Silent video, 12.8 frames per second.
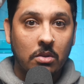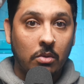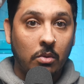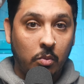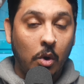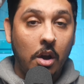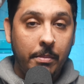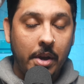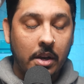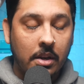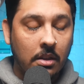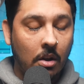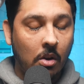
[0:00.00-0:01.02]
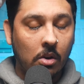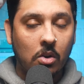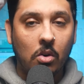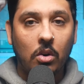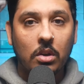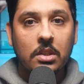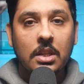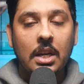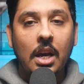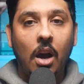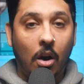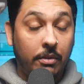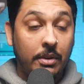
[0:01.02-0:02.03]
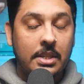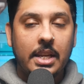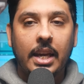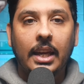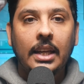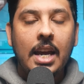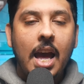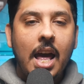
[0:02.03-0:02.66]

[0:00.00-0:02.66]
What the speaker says: or were murdered in the Holocaust, obviously.